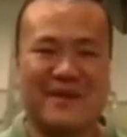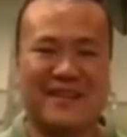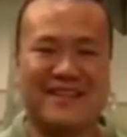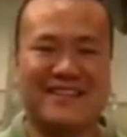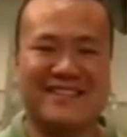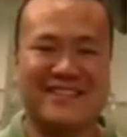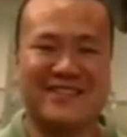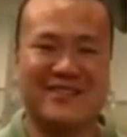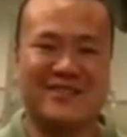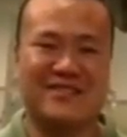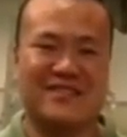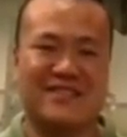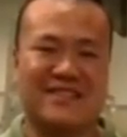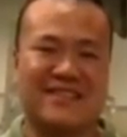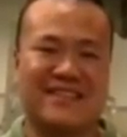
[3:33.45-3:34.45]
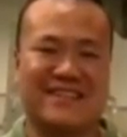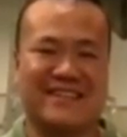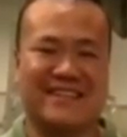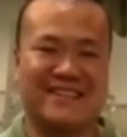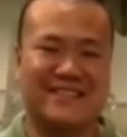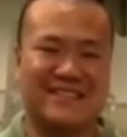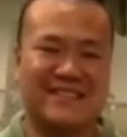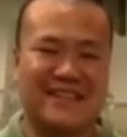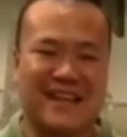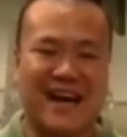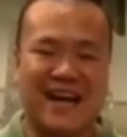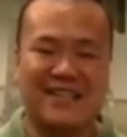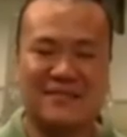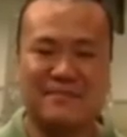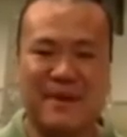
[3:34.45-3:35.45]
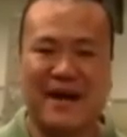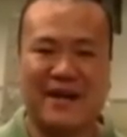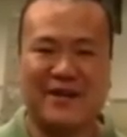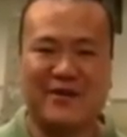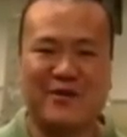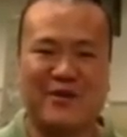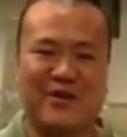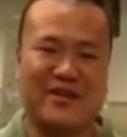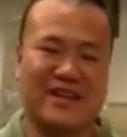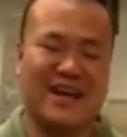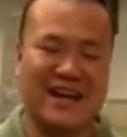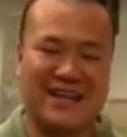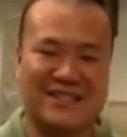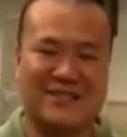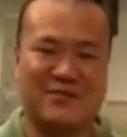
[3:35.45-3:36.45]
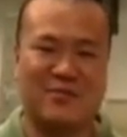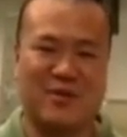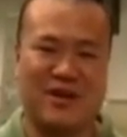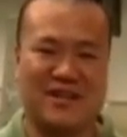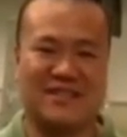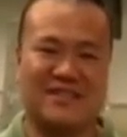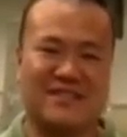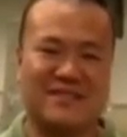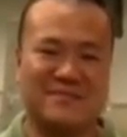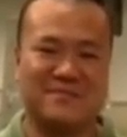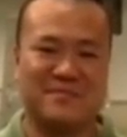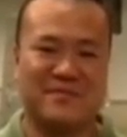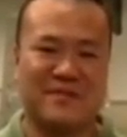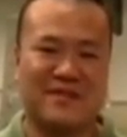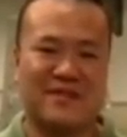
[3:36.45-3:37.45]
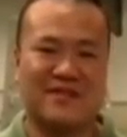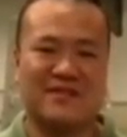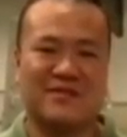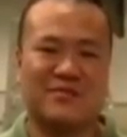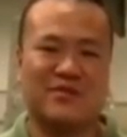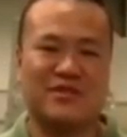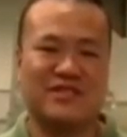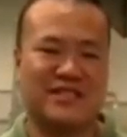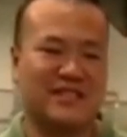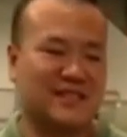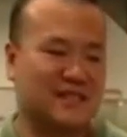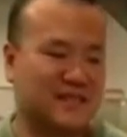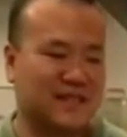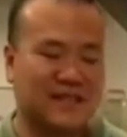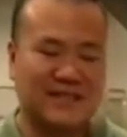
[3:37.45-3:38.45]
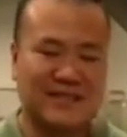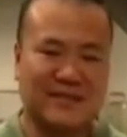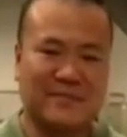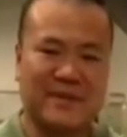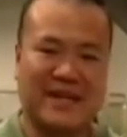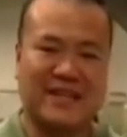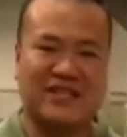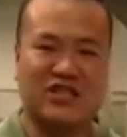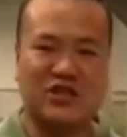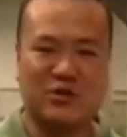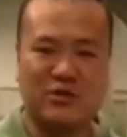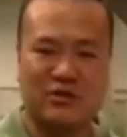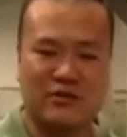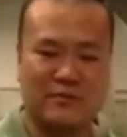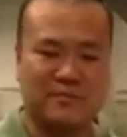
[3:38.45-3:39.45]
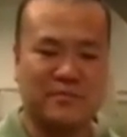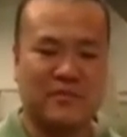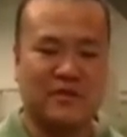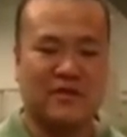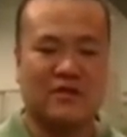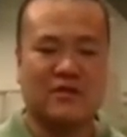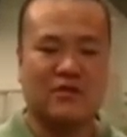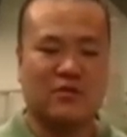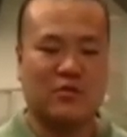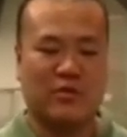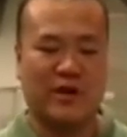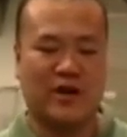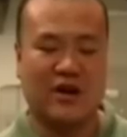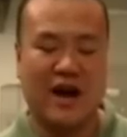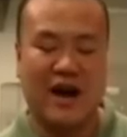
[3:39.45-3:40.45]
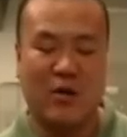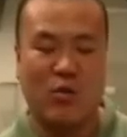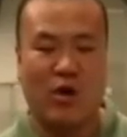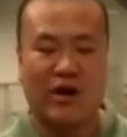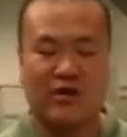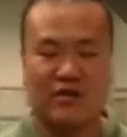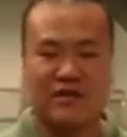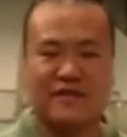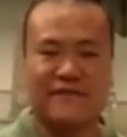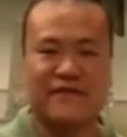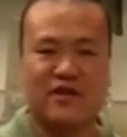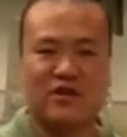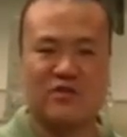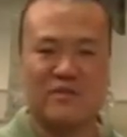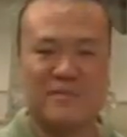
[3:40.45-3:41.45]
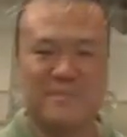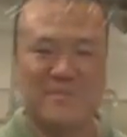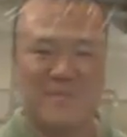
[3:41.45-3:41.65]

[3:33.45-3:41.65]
method used is the ice paddle or the ice wand, which is simply a tool where water is filled